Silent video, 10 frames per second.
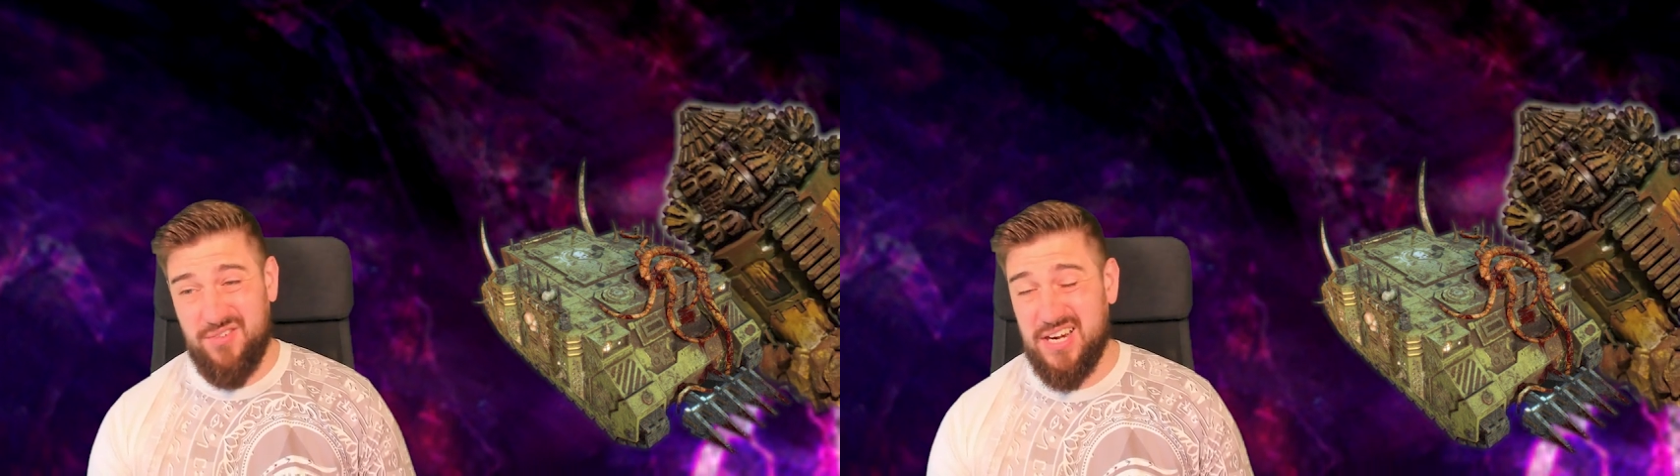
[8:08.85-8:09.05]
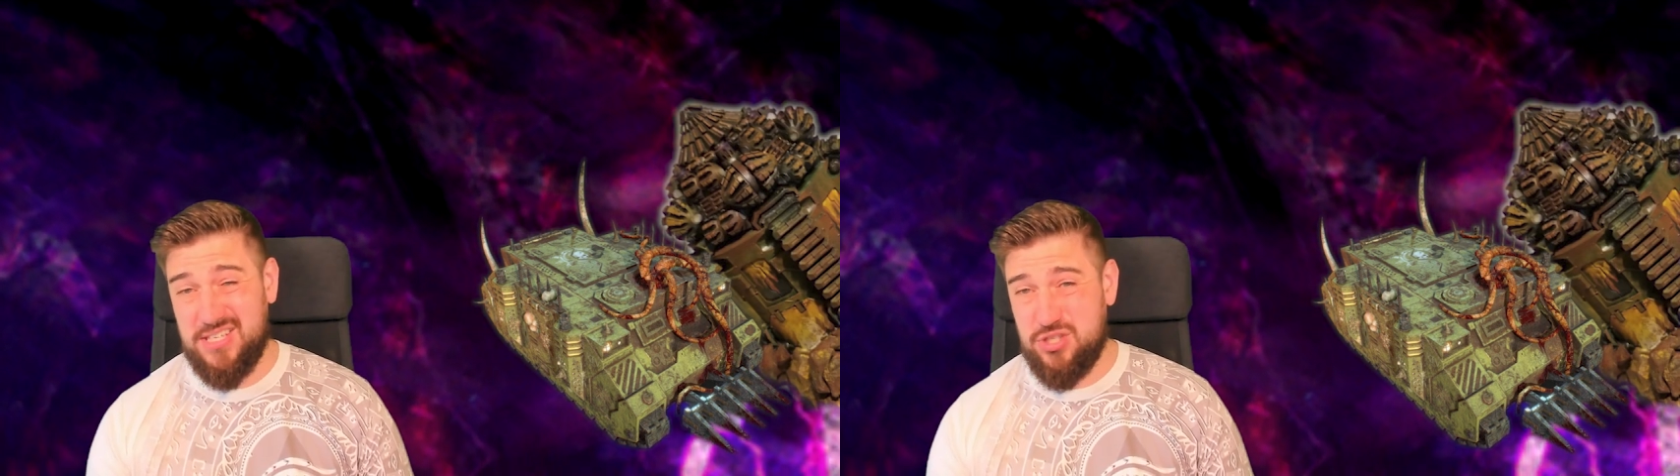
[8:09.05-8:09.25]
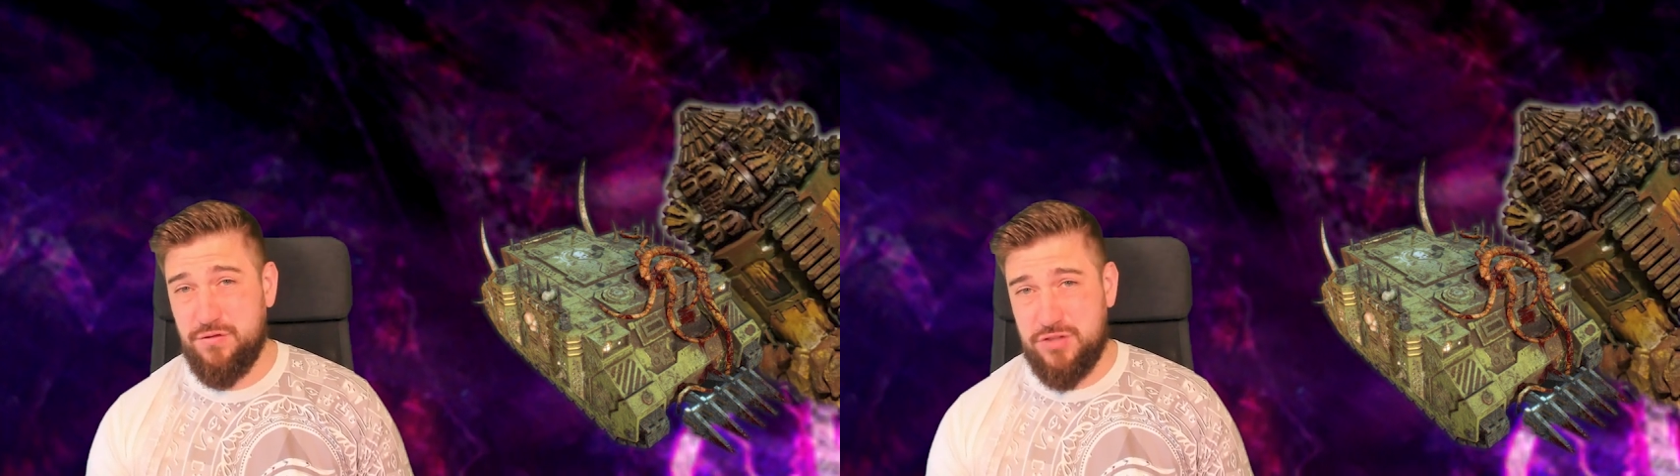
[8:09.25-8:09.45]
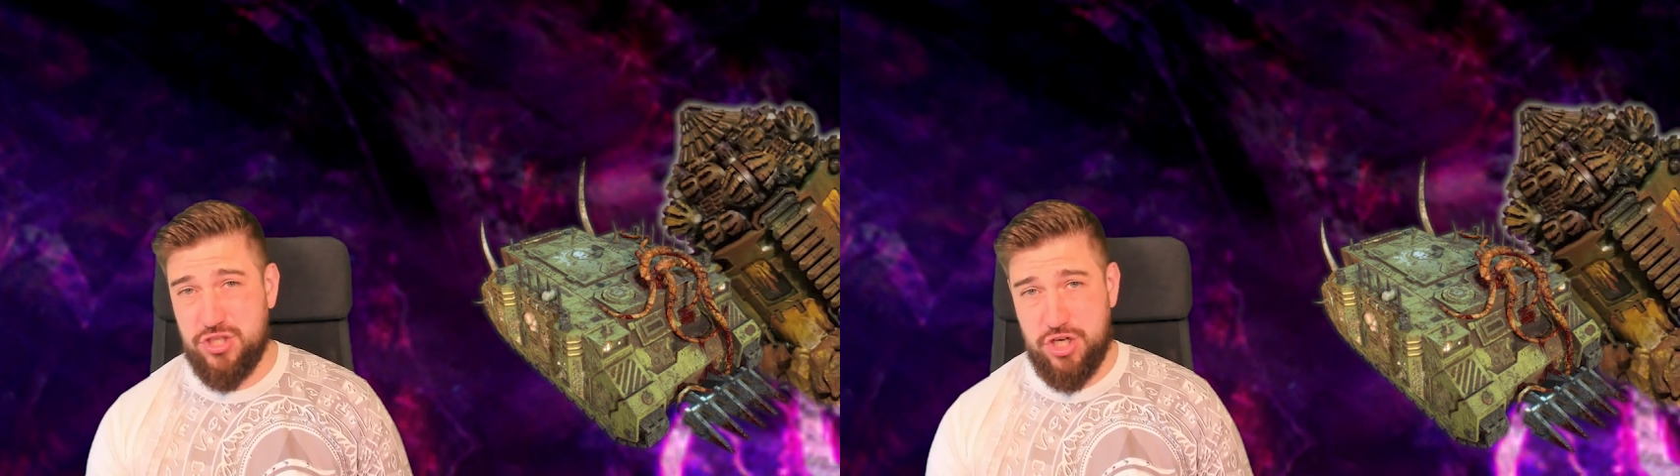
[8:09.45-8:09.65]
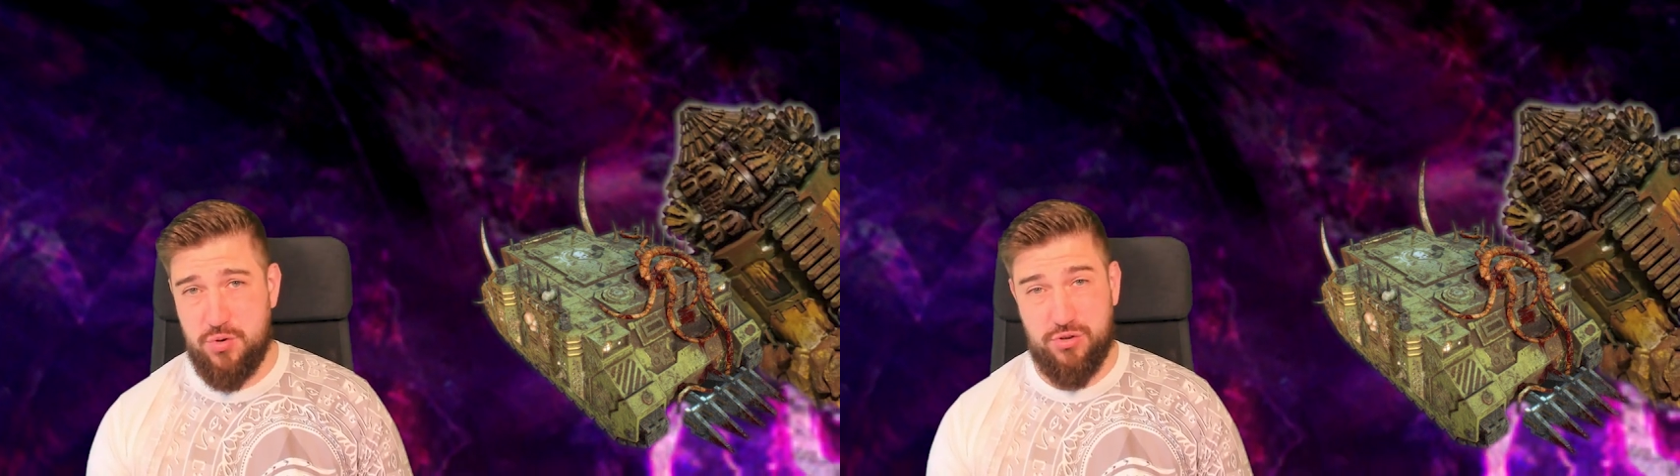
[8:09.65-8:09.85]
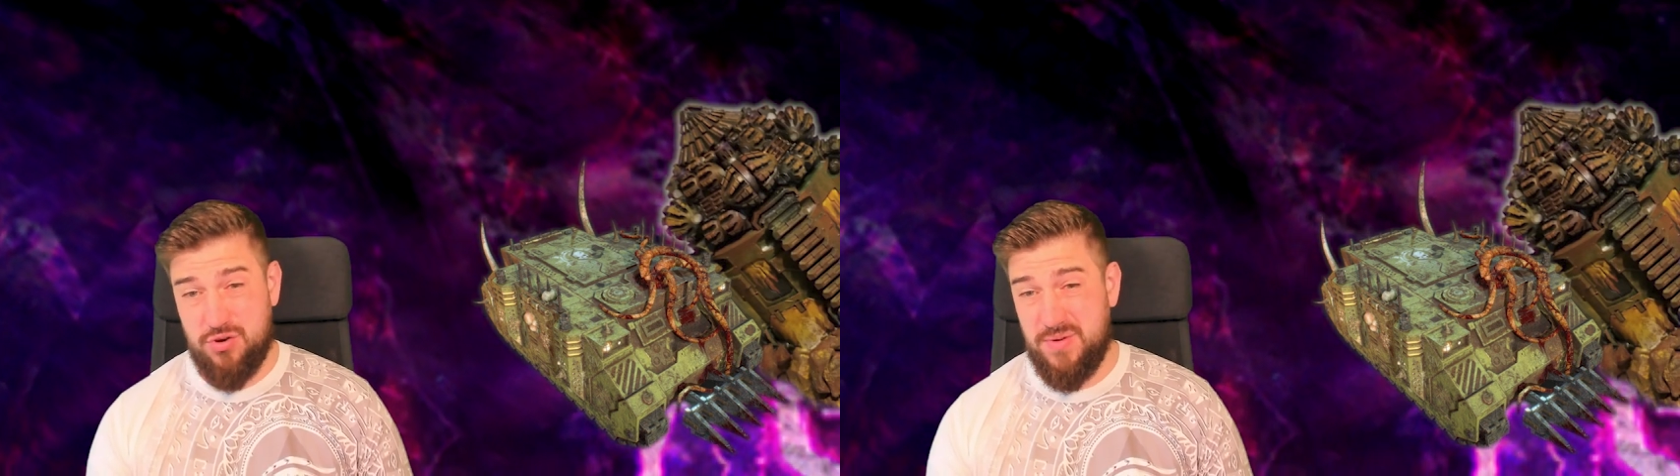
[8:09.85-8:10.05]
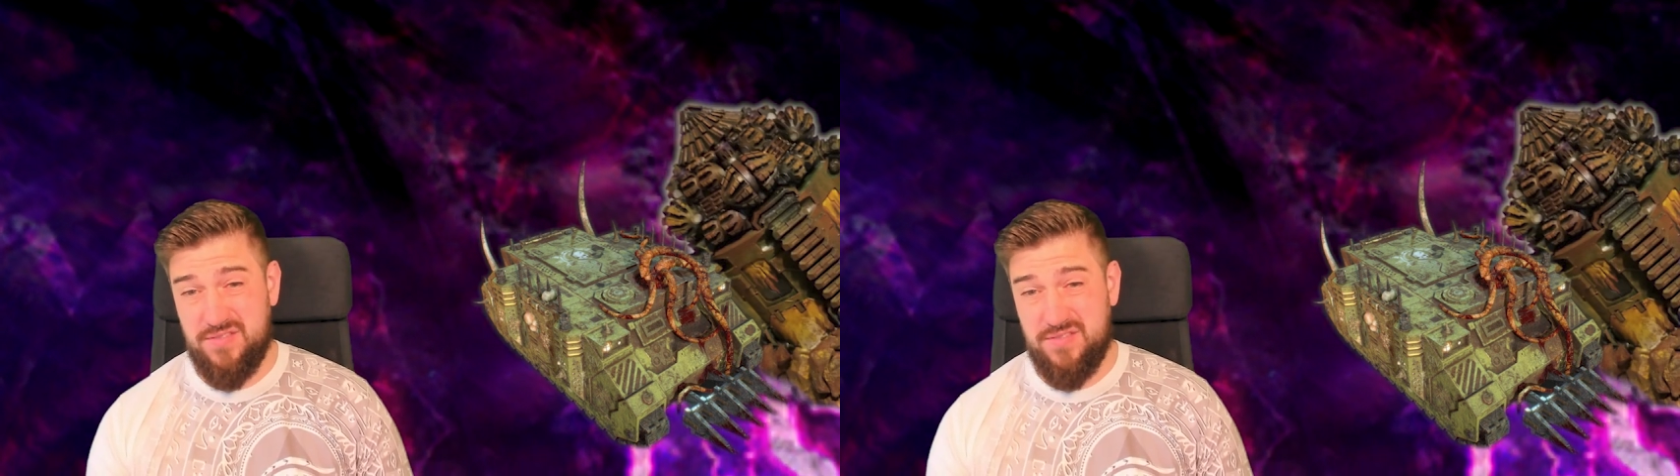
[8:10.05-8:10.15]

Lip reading: really tough to chew through,